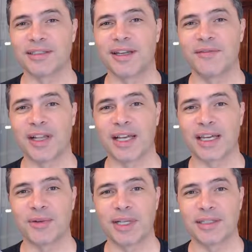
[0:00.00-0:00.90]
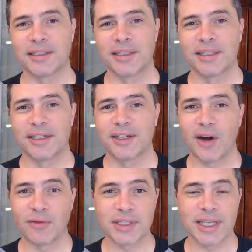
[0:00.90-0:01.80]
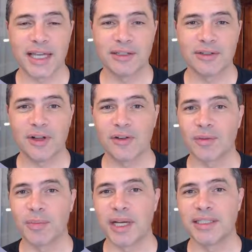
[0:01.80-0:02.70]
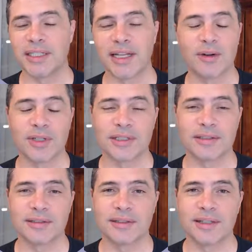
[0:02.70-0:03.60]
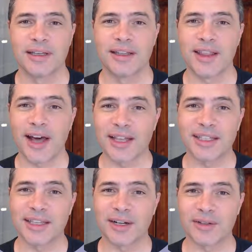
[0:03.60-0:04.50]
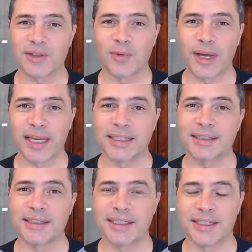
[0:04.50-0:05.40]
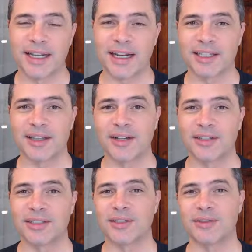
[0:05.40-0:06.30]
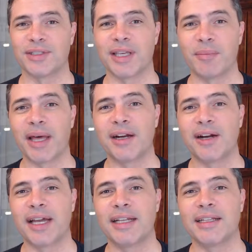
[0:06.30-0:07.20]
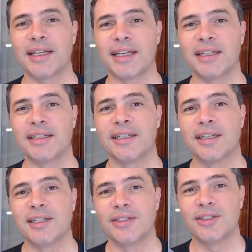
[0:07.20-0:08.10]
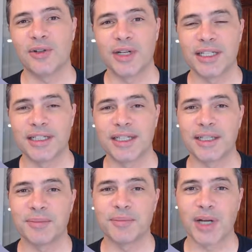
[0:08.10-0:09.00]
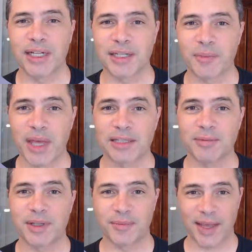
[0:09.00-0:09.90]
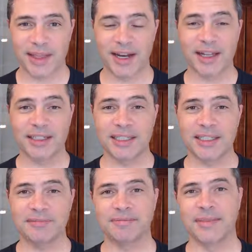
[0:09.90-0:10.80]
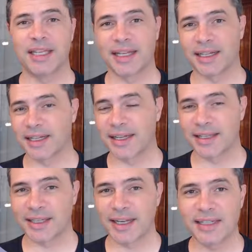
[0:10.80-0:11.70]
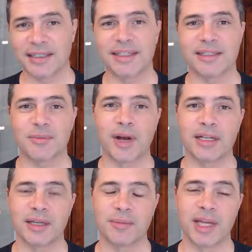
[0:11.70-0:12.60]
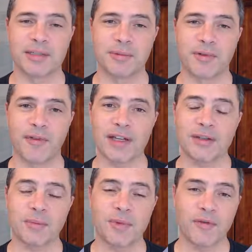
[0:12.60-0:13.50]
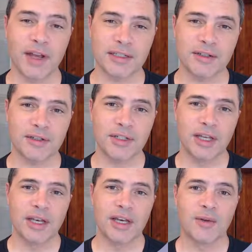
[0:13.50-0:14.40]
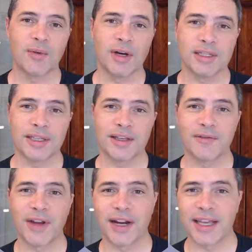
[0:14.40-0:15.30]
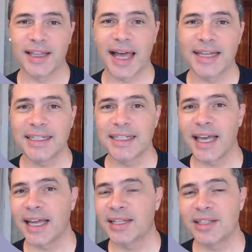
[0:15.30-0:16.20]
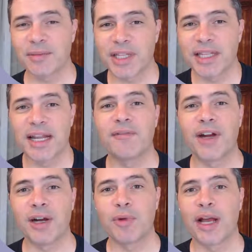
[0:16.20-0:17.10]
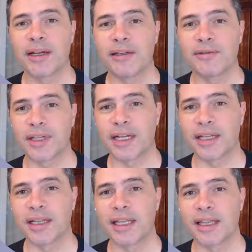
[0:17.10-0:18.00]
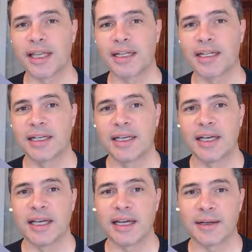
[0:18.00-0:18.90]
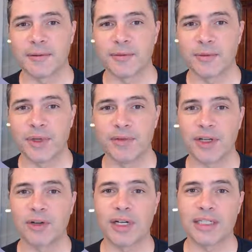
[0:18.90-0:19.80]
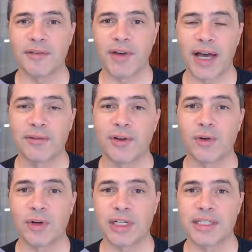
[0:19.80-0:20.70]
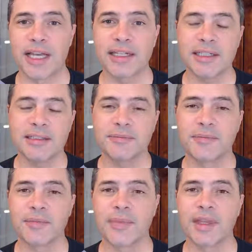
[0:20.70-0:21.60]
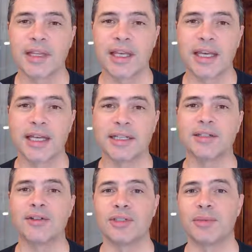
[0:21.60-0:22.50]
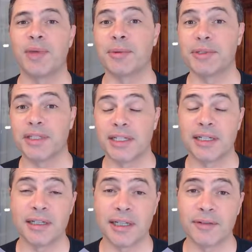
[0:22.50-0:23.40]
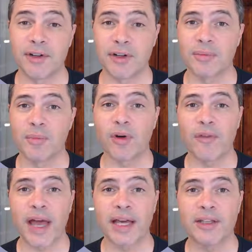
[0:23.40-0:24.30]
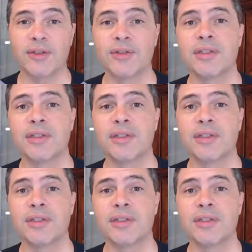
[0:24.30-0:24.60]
I felt like I went over schedule, over budget, and I always thought that there was a way that I could learn to get better at it. And joining the project management methodology, getting a designation as a project management professional was very enlightening, and it's something that I'm very proud of. And I think that we've increased the value of our organization and going to be able to deliver more value